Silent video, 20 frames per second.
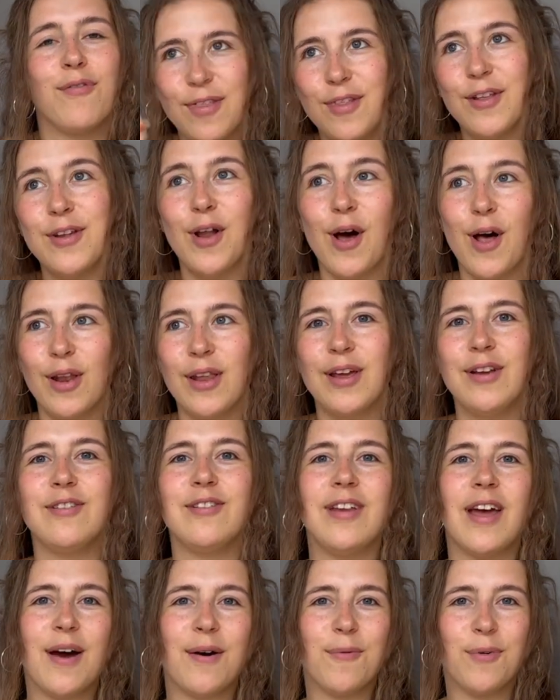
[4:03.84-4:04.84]
the knowledge
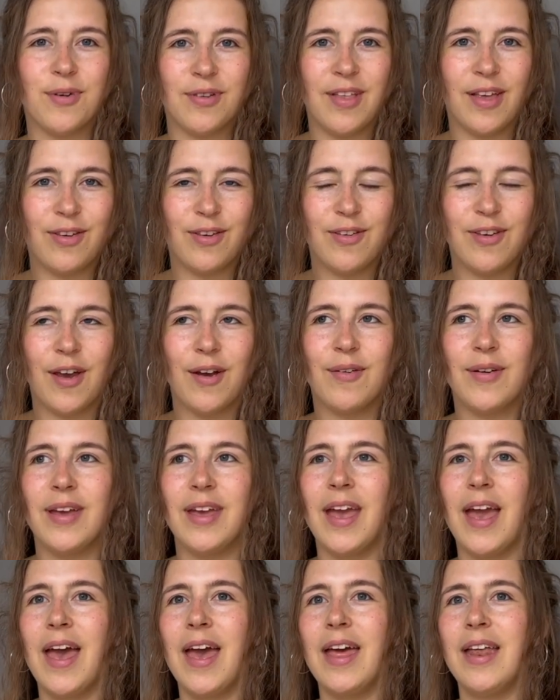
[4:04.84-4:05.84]
that was
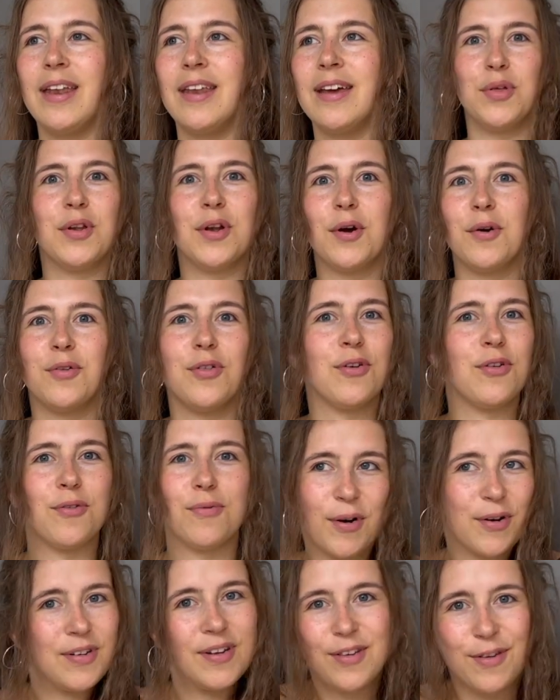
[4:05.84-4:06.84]
necessary and you know just
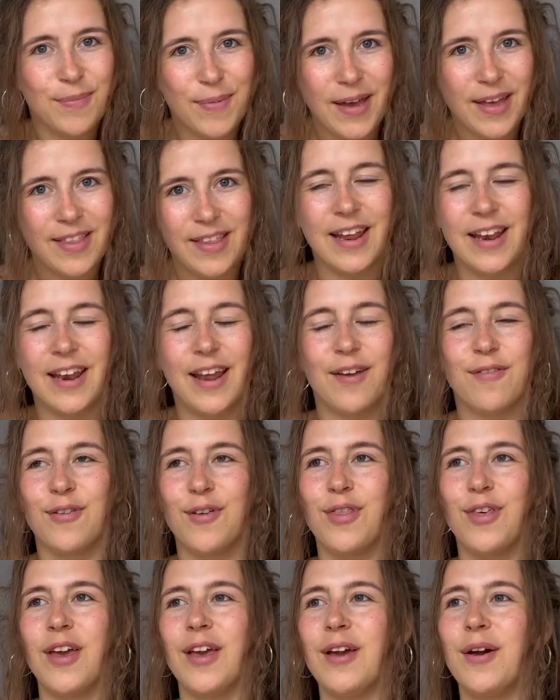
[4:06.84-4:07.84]
participate in
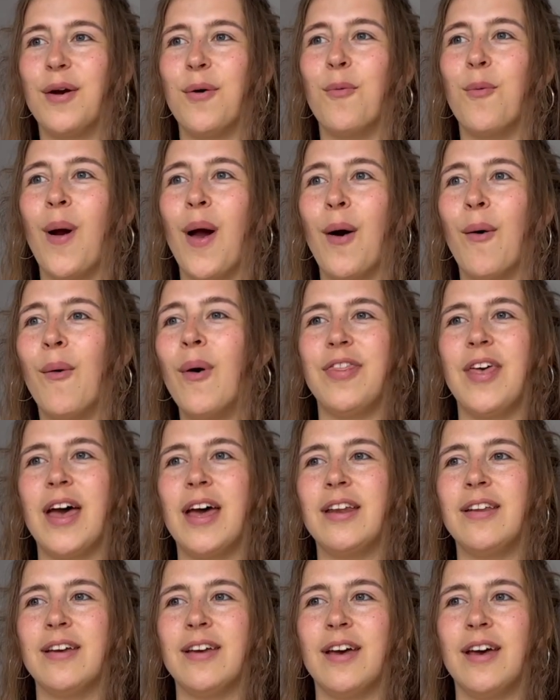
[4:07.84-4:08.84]
everything well,
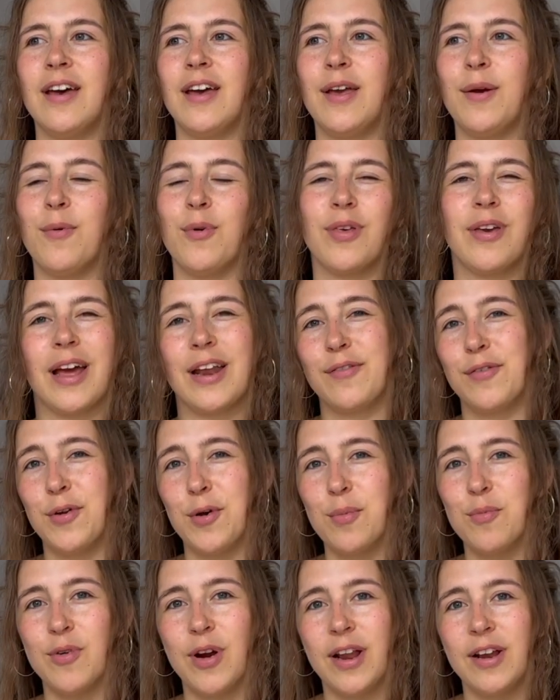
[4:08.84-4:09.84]
that it was kind of a
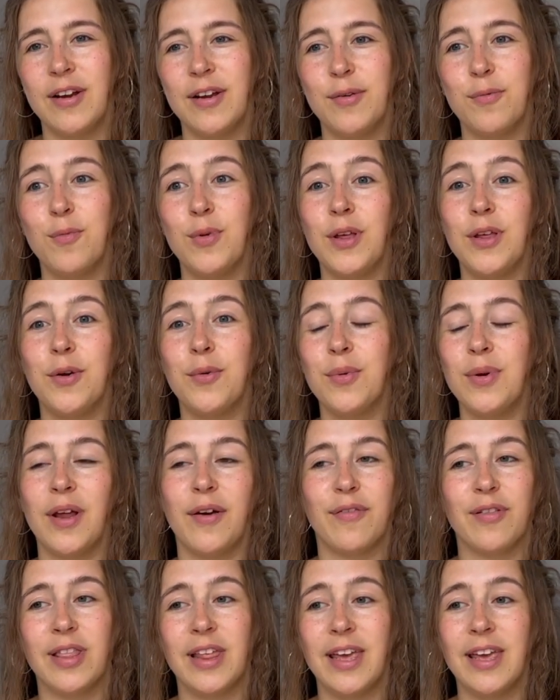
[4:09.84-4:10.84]
no-brainer and you would
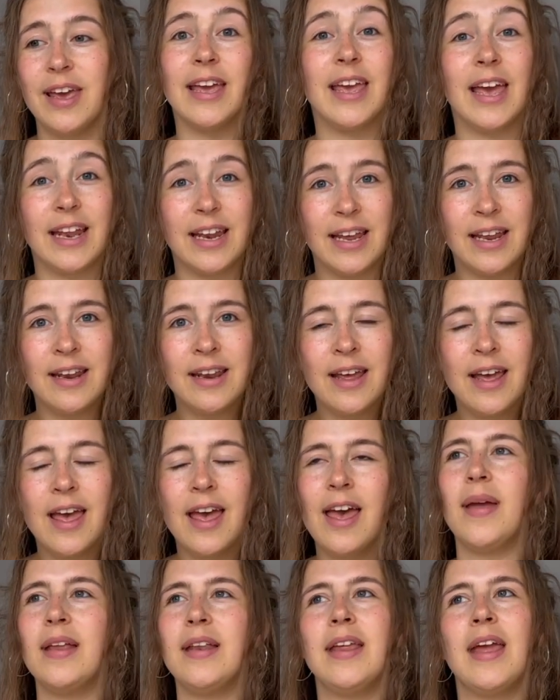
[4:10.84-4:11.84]
definitely get in.
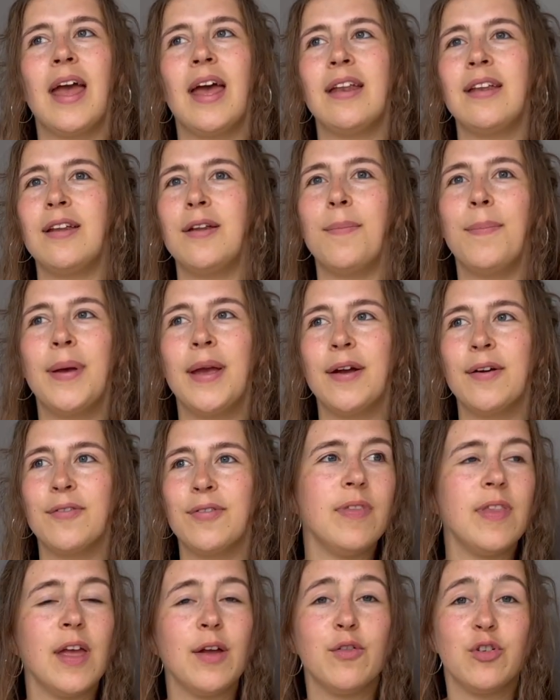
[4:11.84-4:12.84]
In the end, it appeared
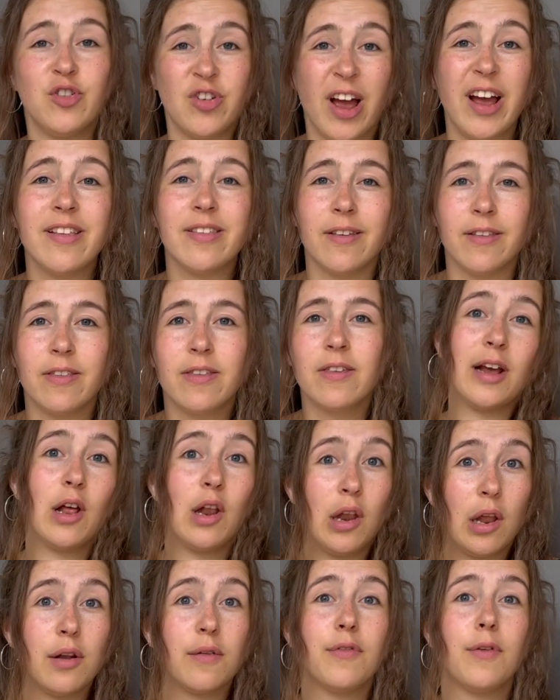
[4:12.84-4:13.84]
they rejected a
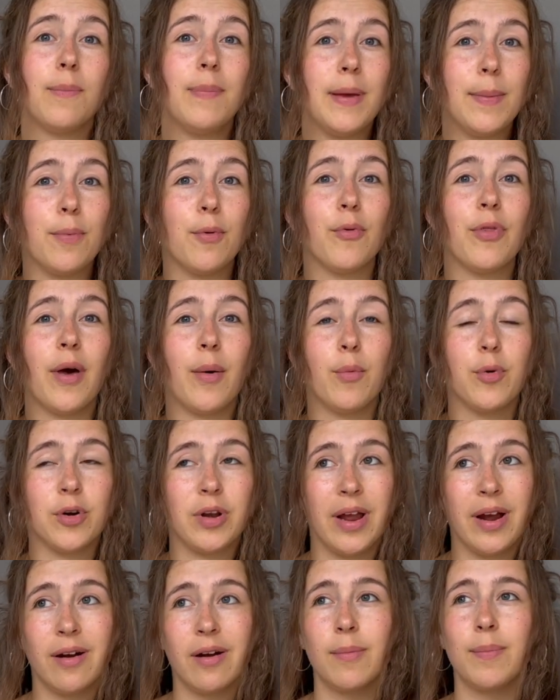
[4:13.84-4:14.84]
lot of the people that were
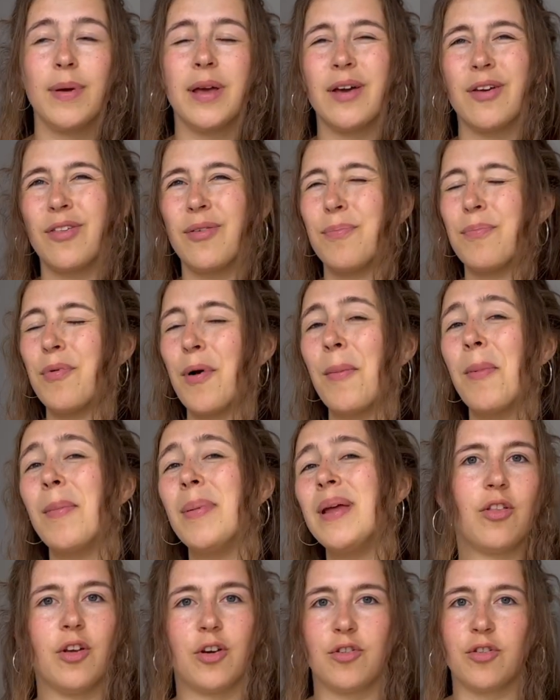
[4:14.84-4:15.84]
there because
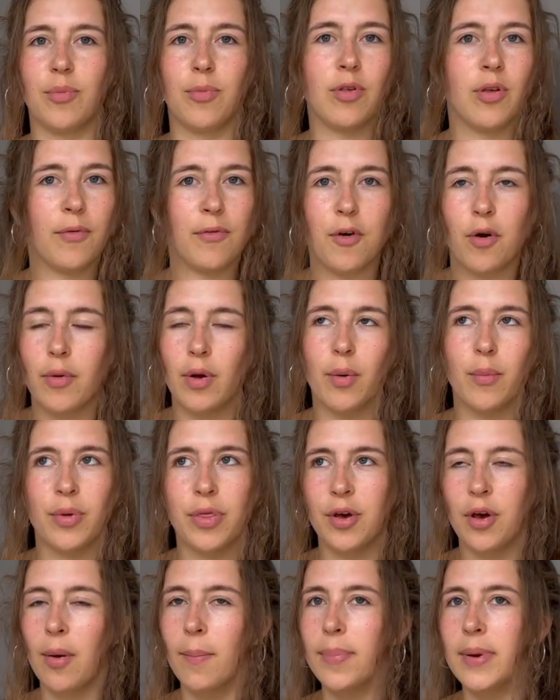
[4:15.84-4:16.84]
probably there's some stuff going on with
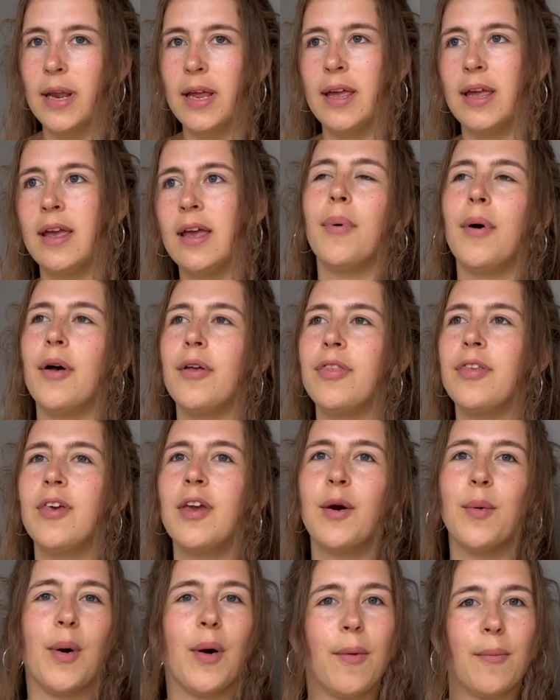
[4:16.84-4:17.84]
the company. But
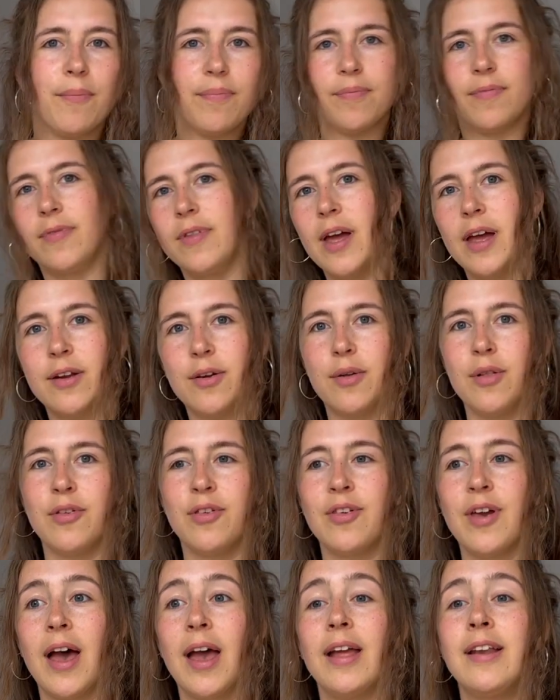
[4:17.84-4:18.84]
well, that all
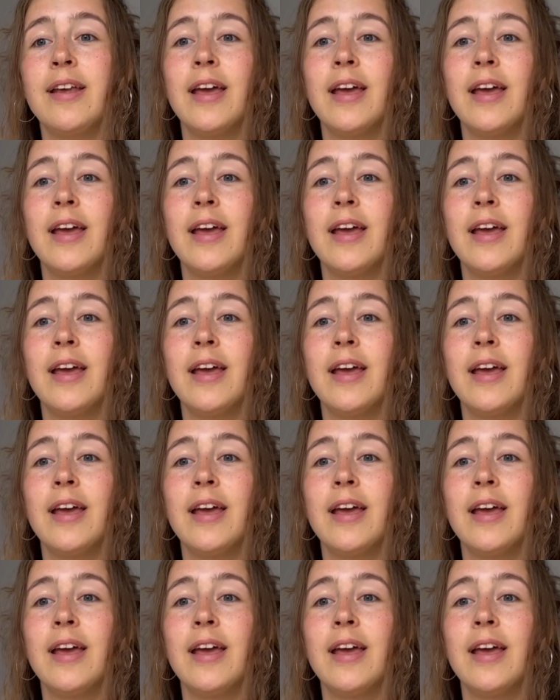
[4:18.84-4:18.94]
aside,